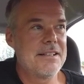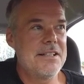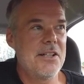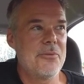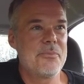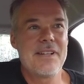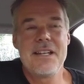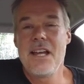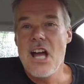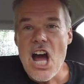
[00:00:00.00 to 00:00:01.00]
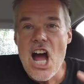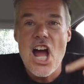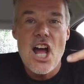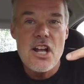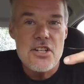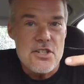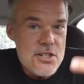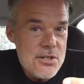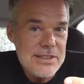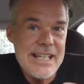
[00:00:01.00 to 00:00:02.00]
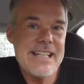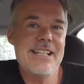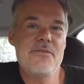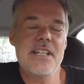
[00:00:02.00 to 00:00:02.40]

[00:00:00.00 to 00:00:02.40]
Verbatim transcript: you know, new leg of